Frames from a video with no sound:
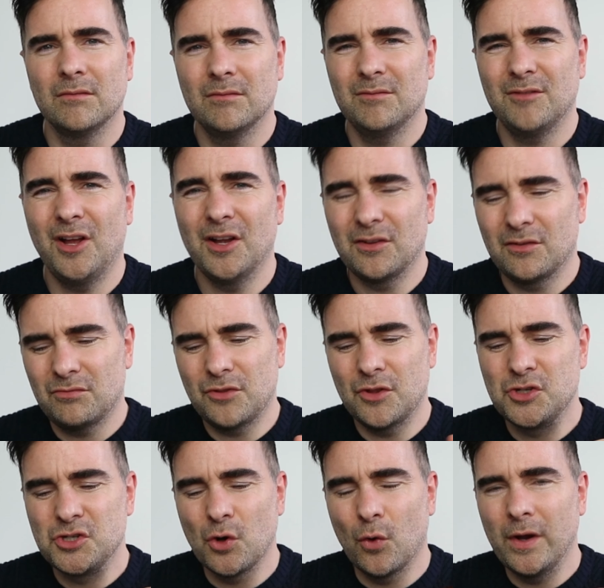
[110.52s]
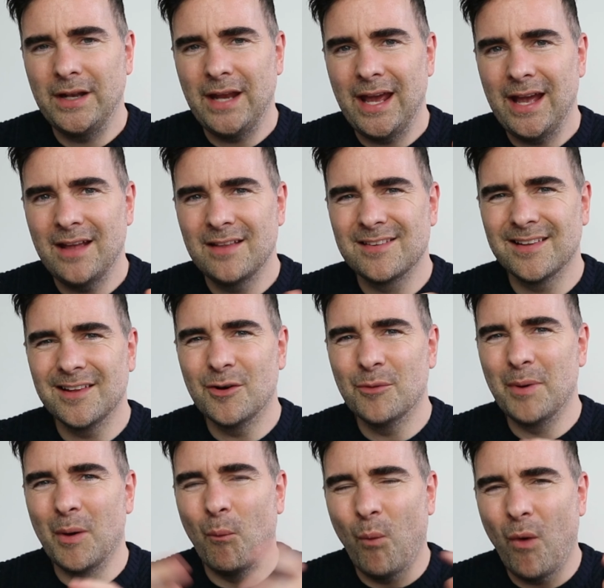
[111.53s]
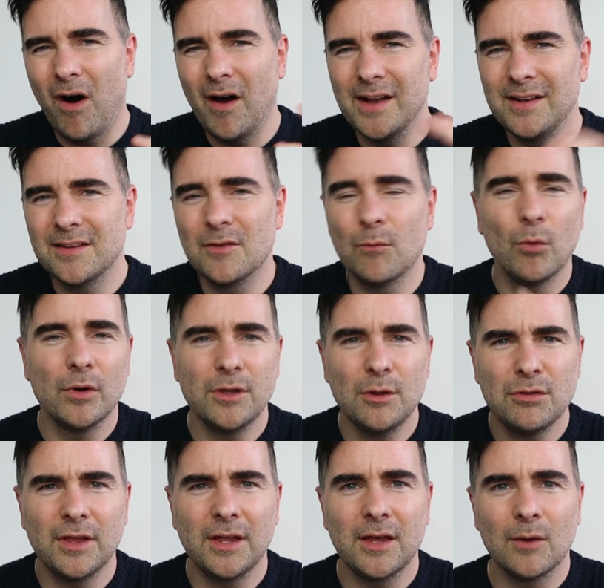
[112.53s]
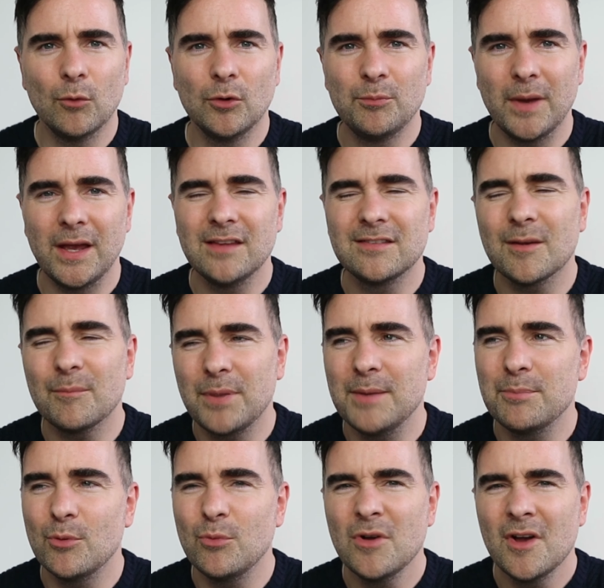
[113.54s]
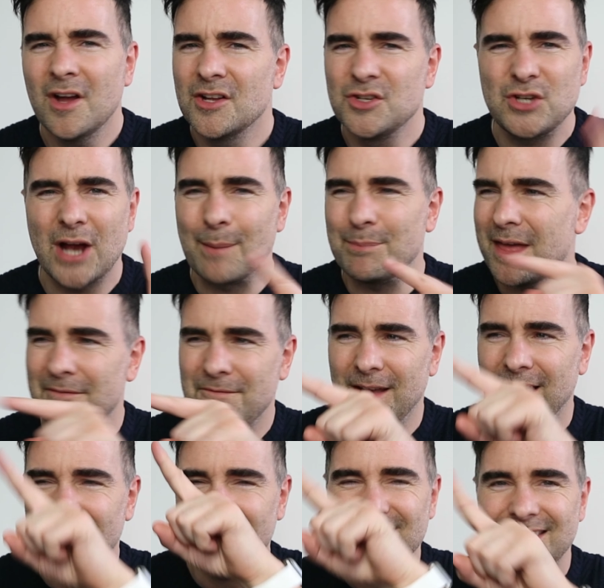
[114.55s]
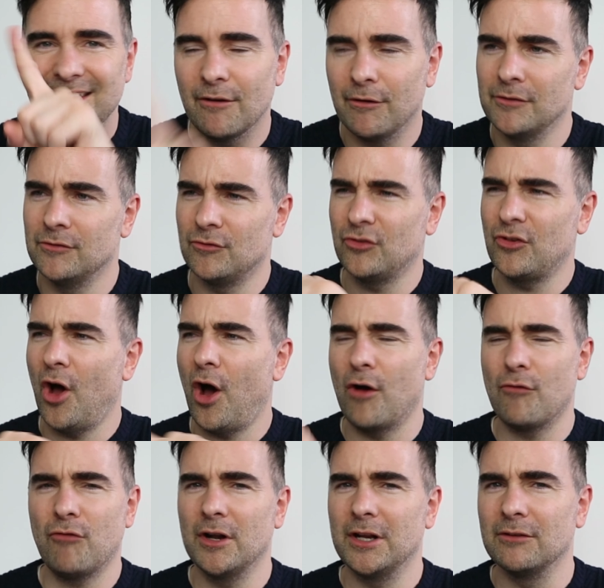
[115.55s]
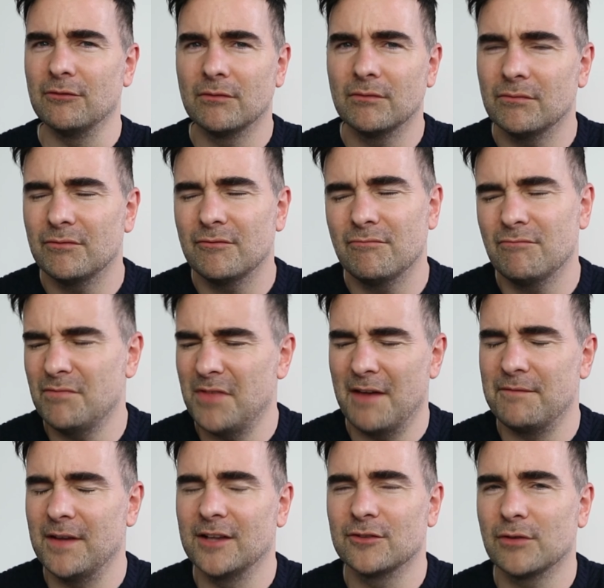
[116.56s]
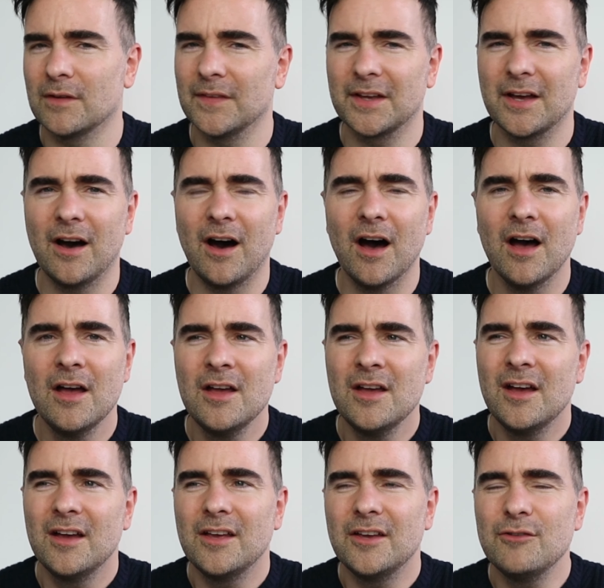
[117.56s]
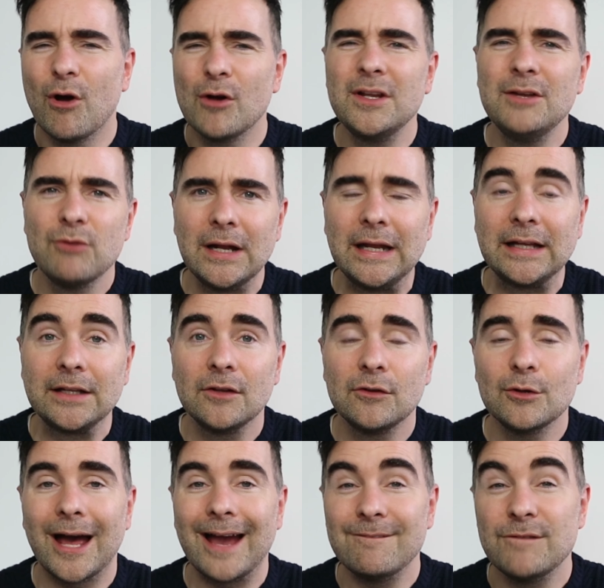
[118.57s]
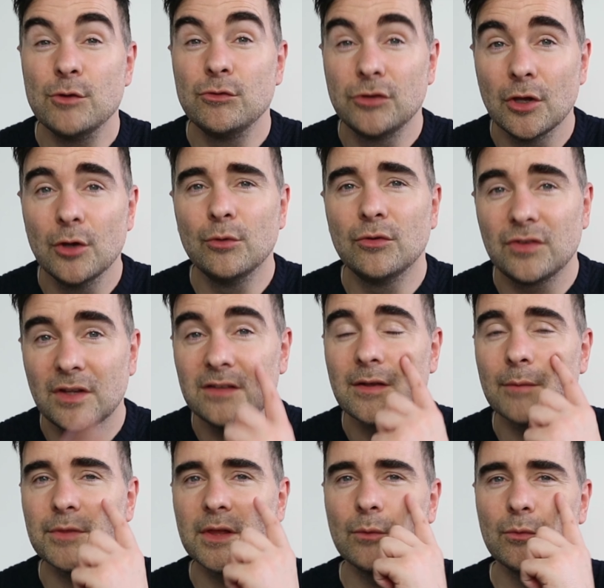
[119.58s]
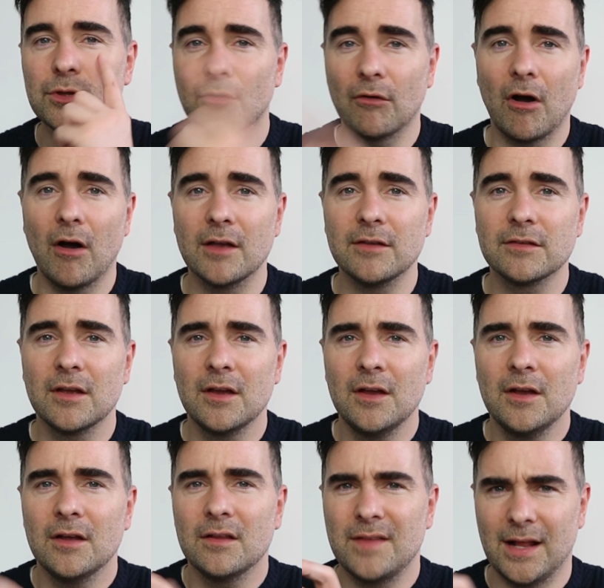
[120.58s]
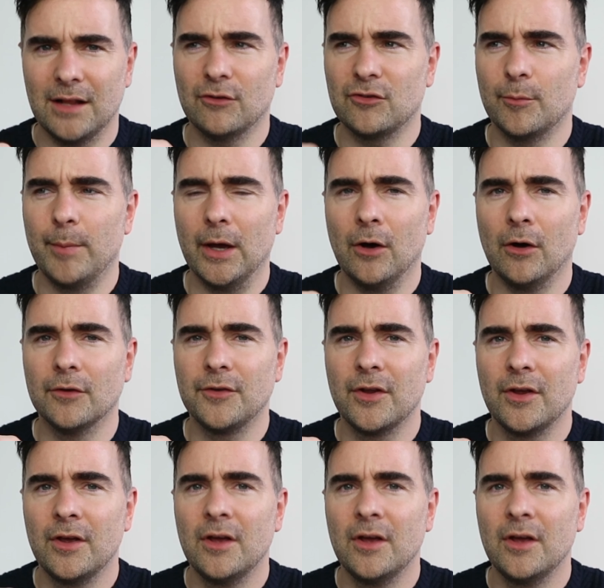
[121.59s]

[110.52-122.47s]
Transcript: like the joining is a little bit wider than what you think it would be. Some people jab their fingers in there and start running their fingers around the car. You're only really going to do that if you do see something with your eyes that looks a bit odd.